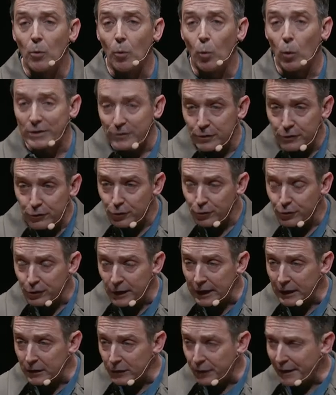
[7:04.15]
what's
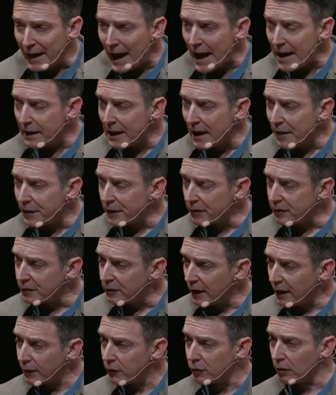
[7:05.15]
interesting is that at the
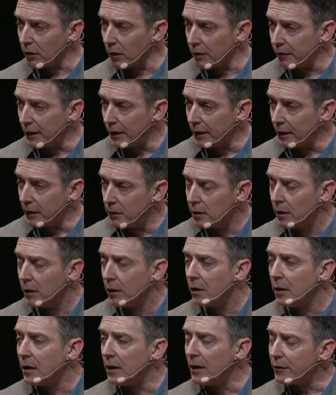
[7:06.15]
center of it
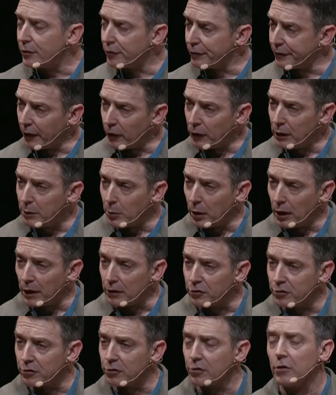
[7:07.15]
is very
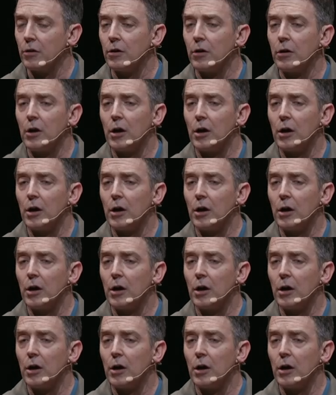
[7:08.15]
much